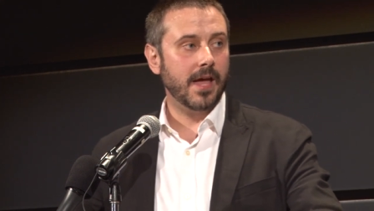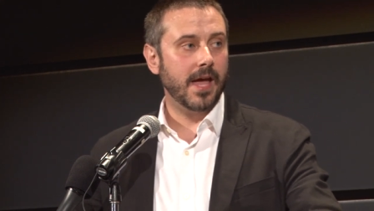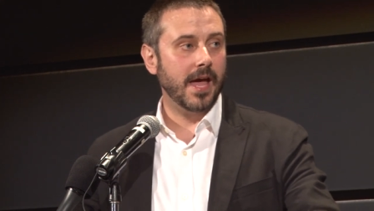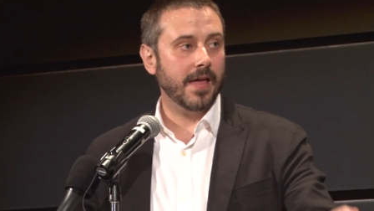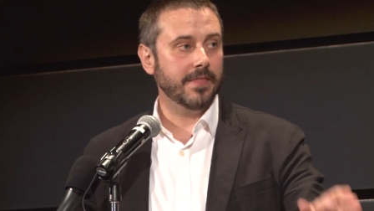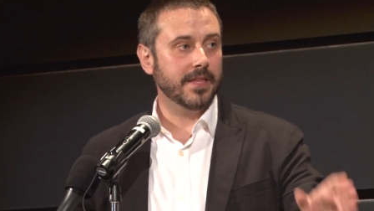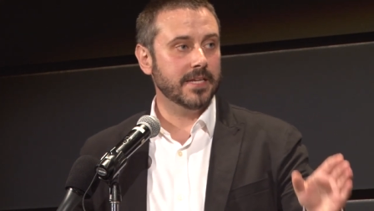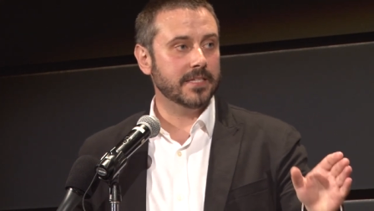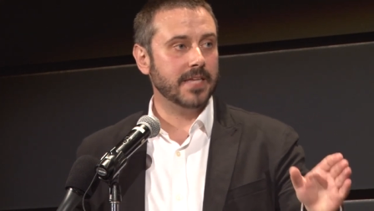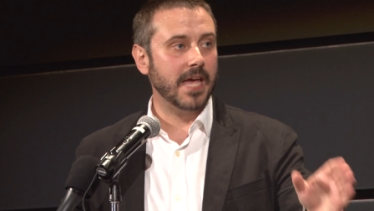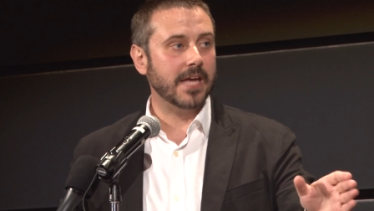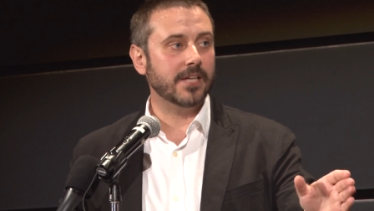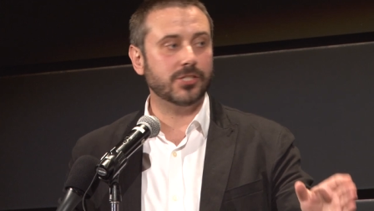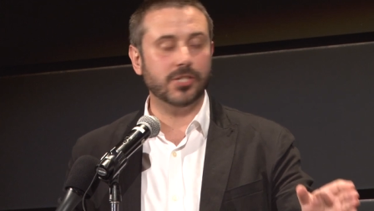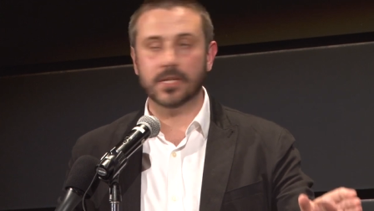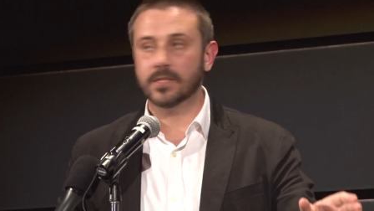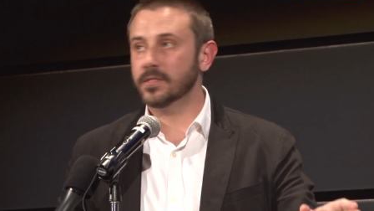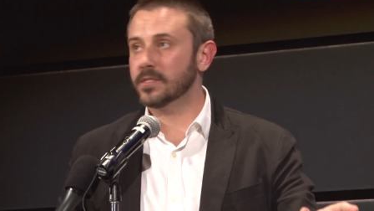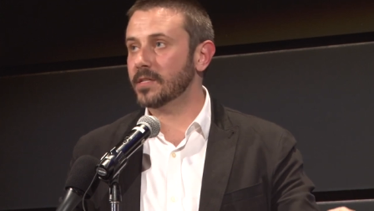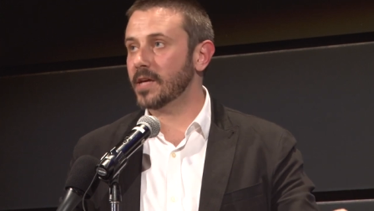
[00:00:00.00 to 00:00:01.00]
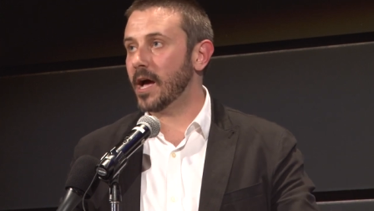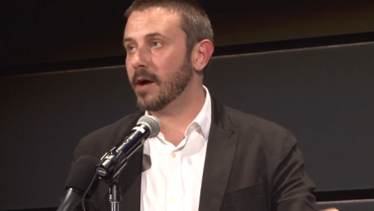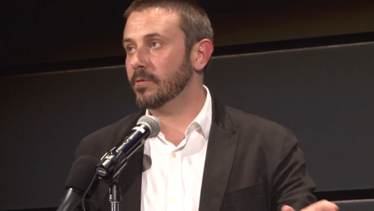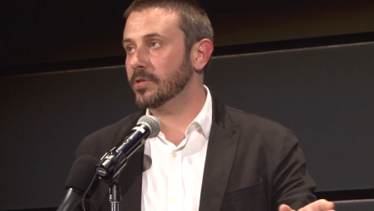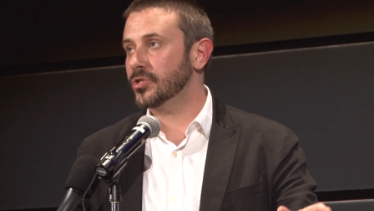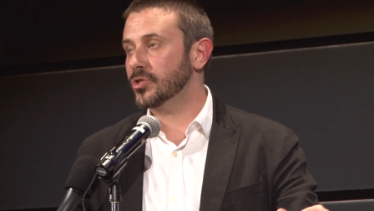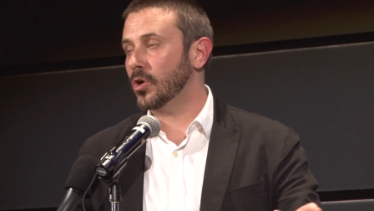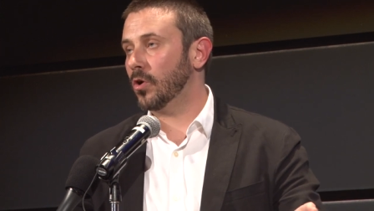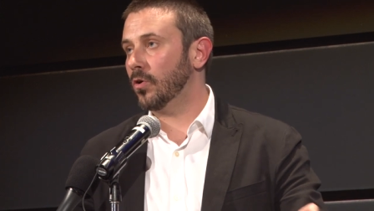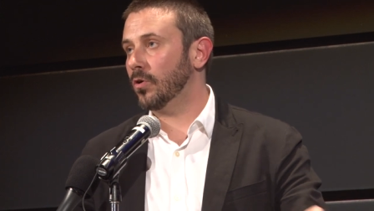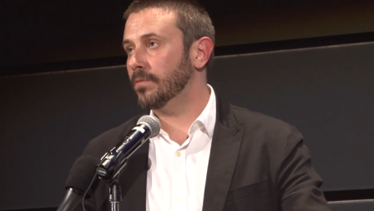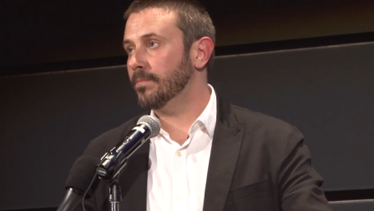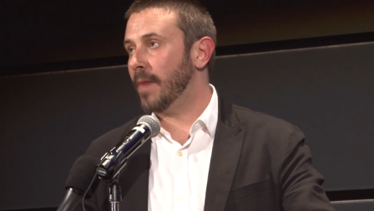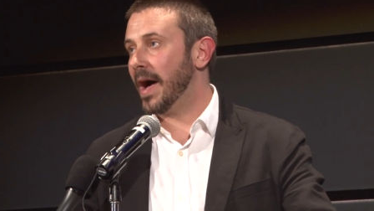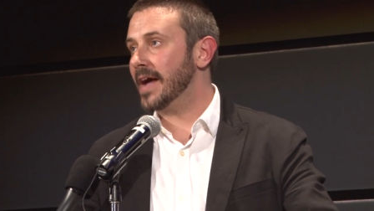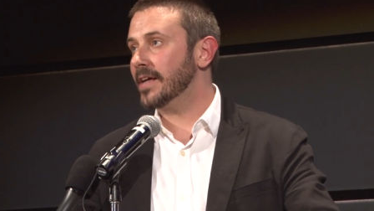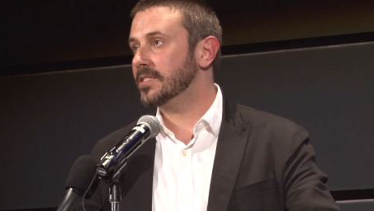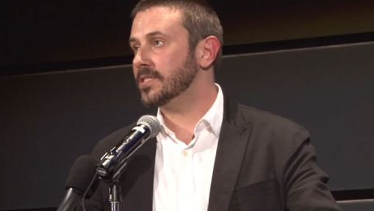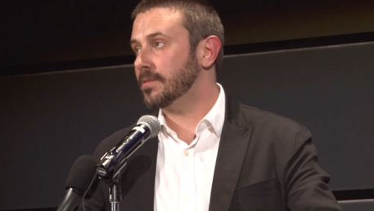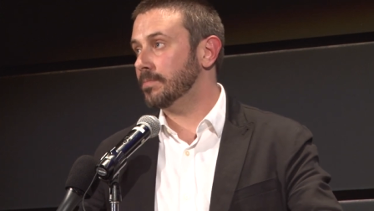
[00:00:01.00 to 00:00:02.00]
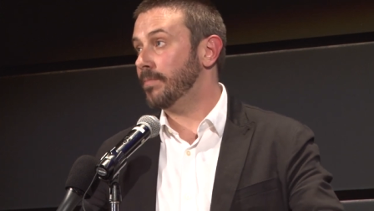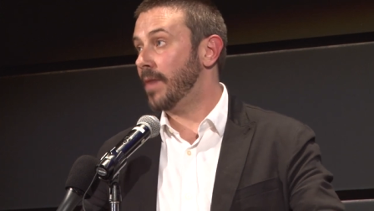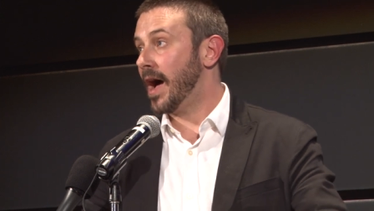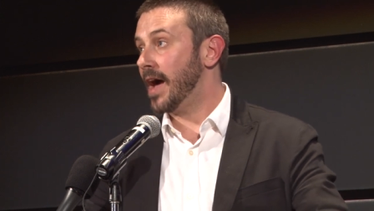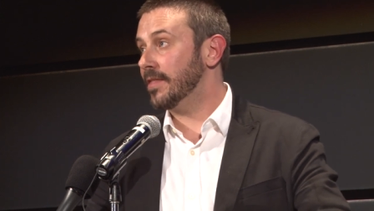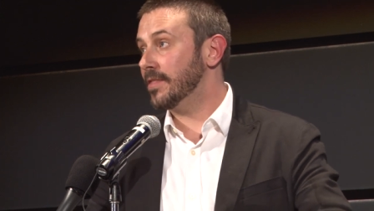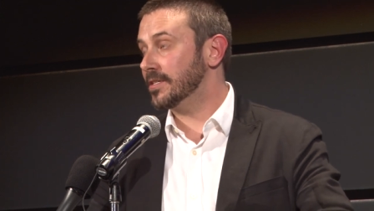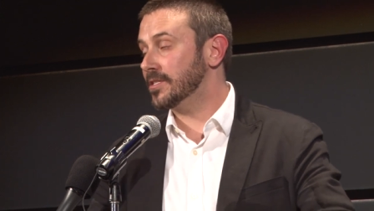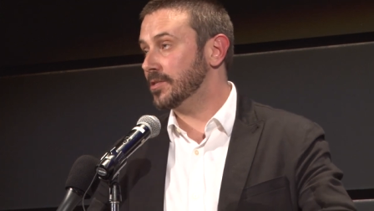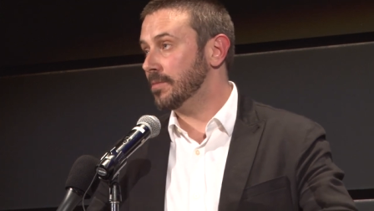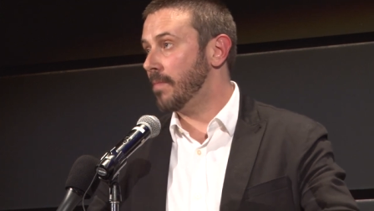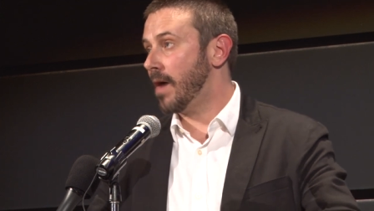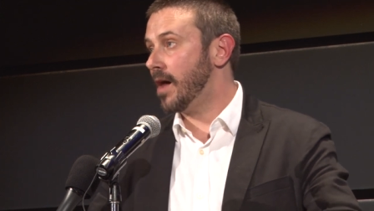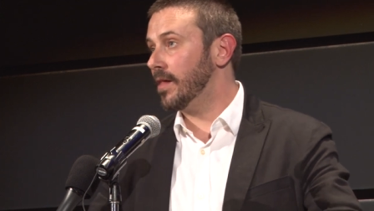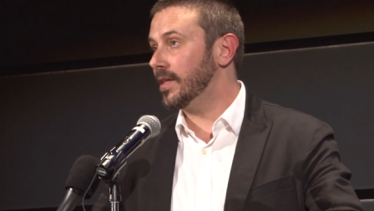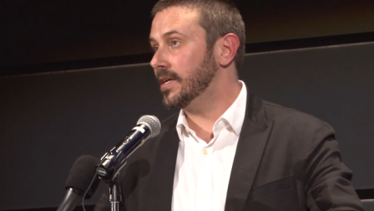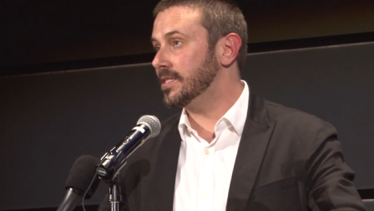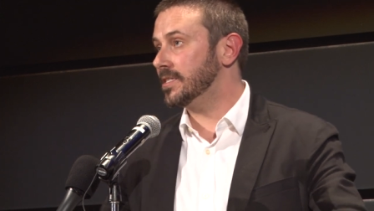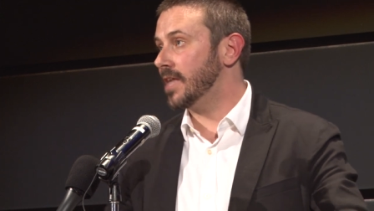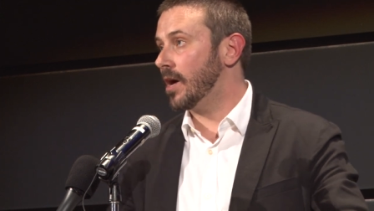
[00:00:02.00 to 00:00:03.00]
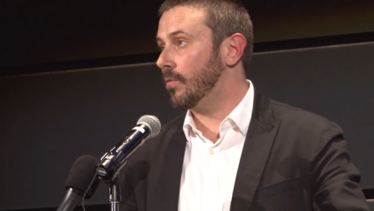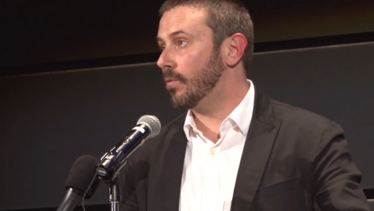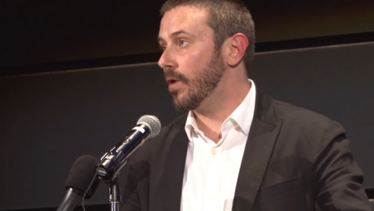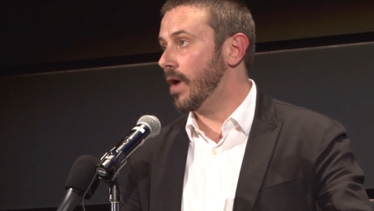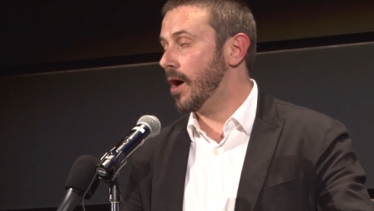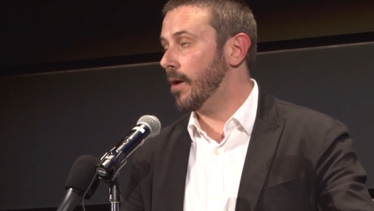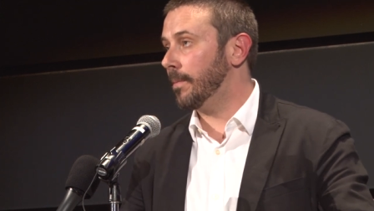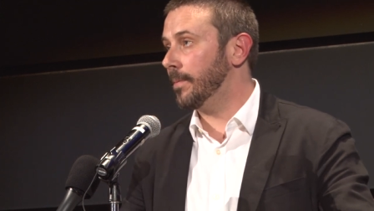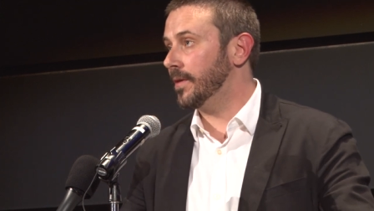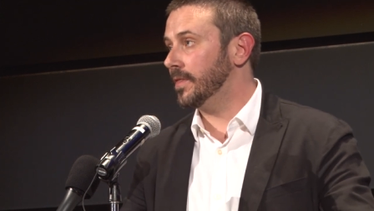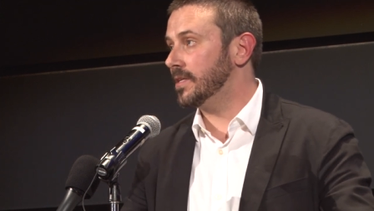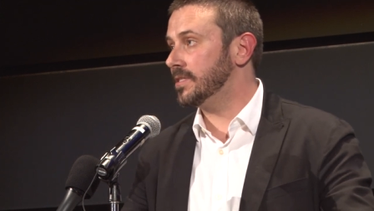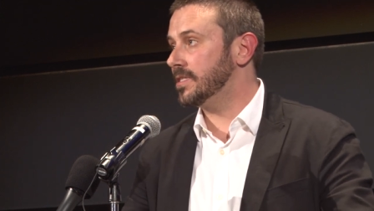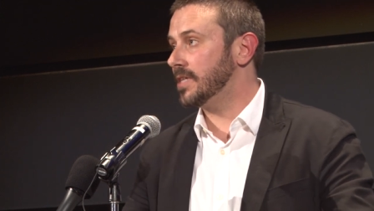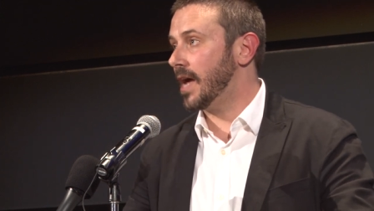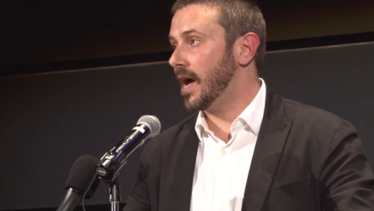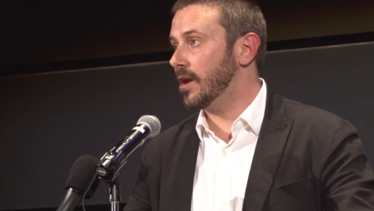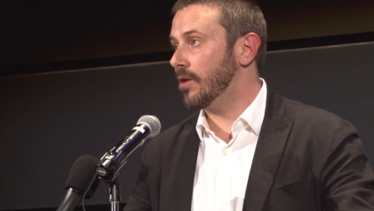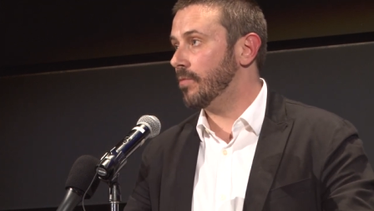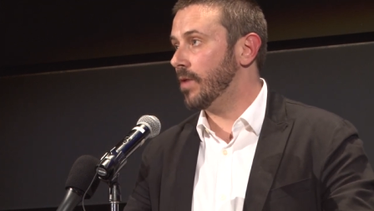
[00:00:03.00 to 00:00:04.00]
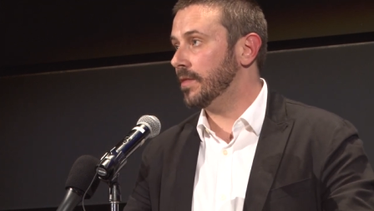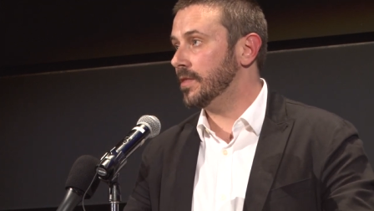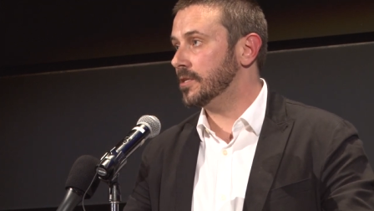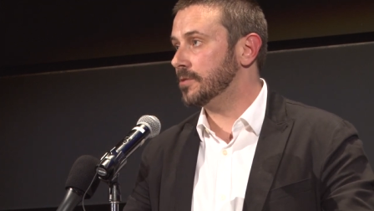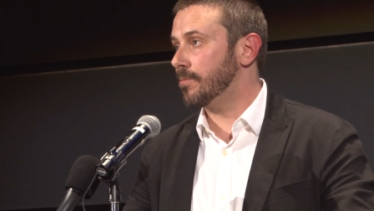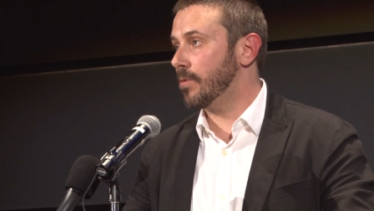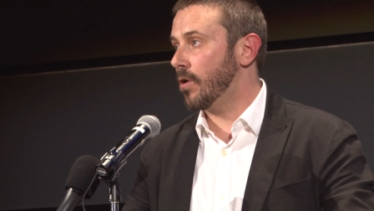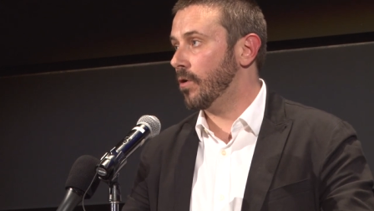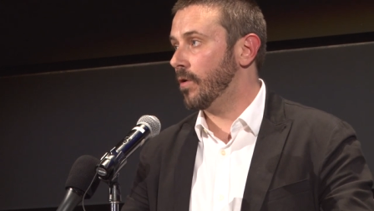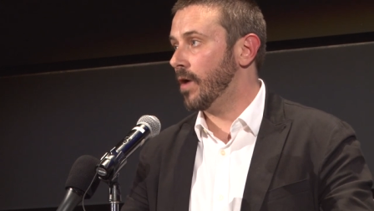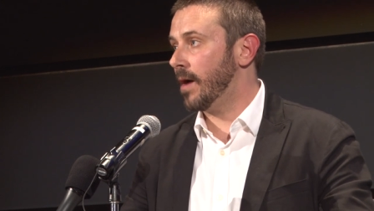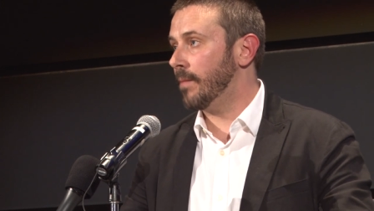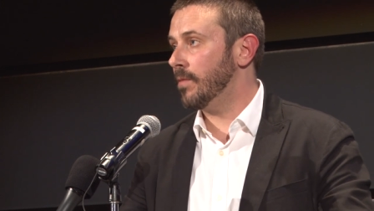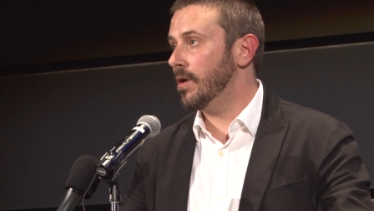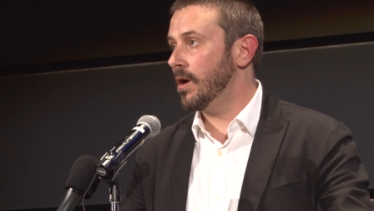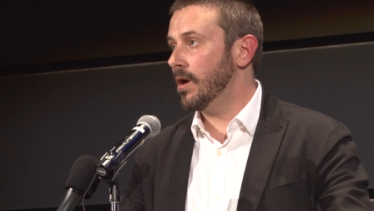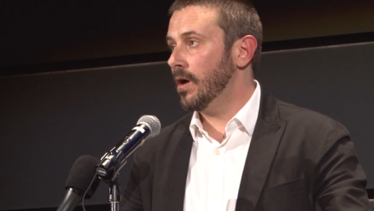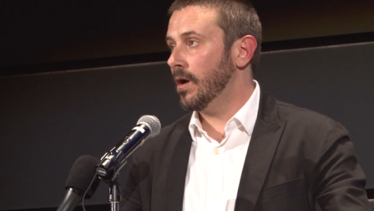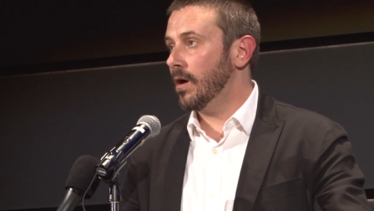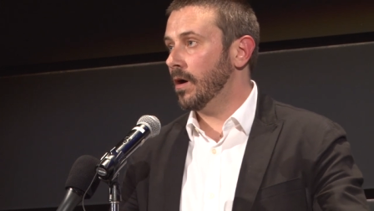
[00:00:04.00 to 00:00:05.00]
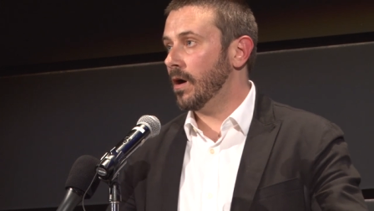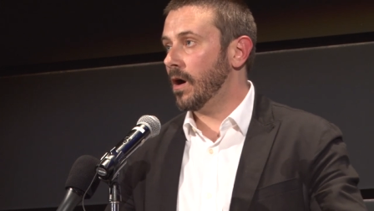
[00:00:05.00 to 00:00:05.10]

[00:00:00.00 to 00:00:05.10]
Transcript: And these agents, I was told by, by the Somalis that were helping the CIA to run this program,